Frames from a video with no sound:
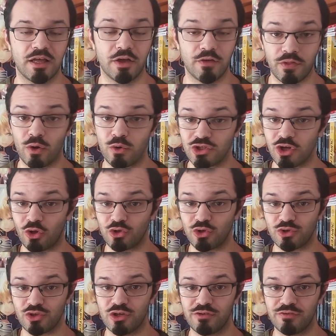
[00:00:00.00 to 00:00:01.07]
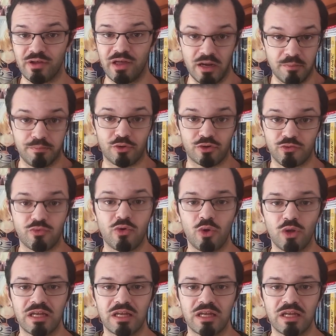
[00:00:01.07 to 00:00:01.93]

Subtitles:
Those also serve an important role